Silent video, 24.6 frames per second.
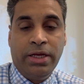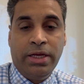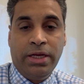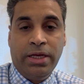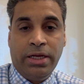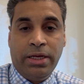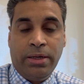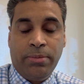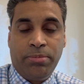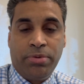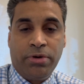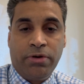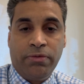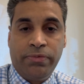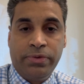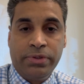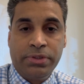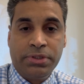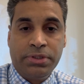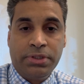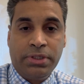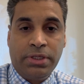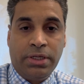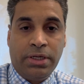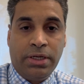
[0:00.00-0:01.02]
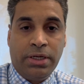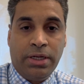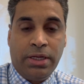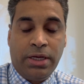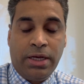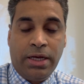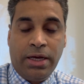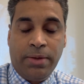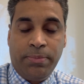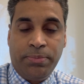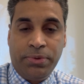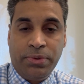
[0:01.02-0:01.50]
a professional
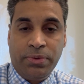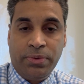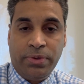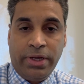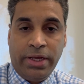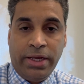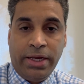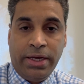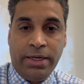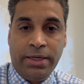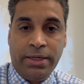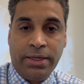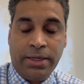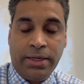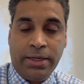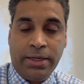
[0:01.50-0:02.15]
up-to-date